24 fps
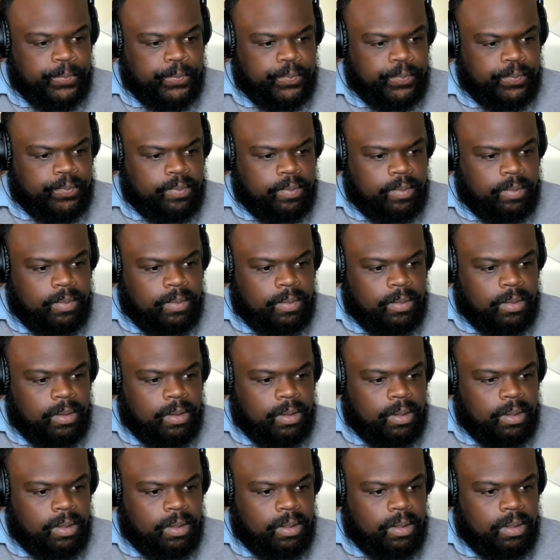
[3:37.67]

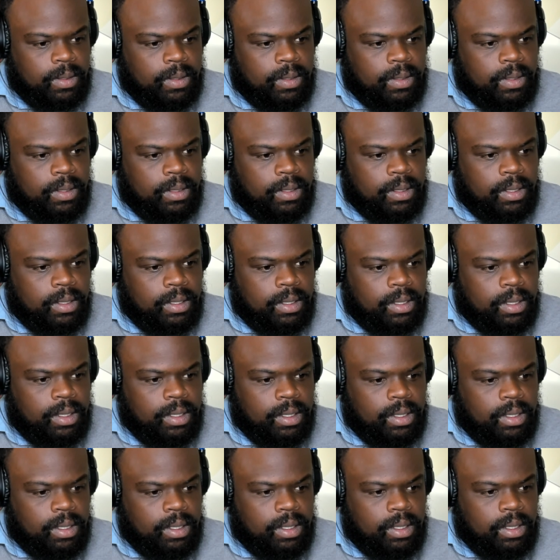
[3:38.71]

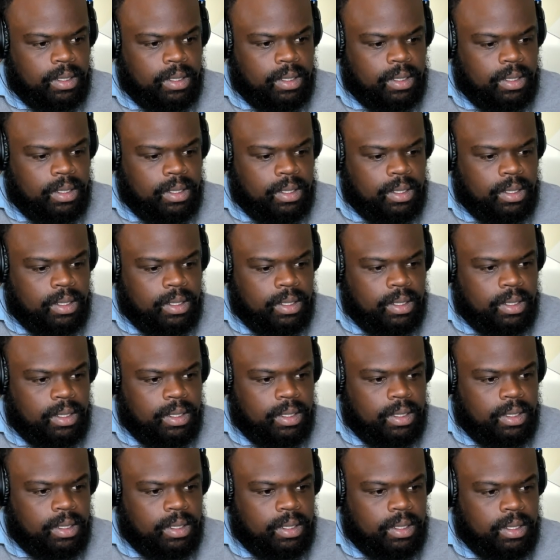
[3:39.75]

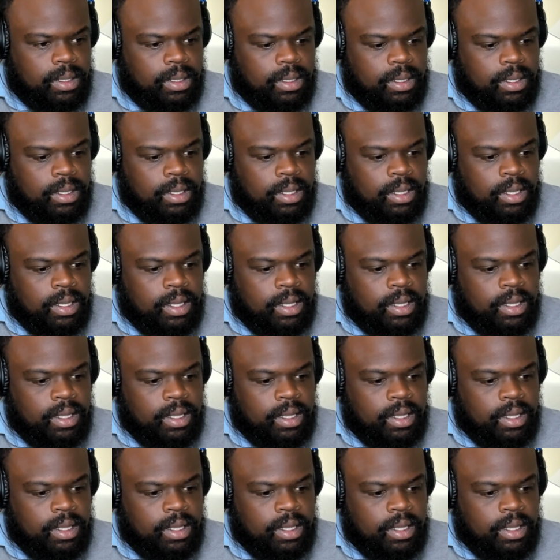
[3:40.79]
[no speech]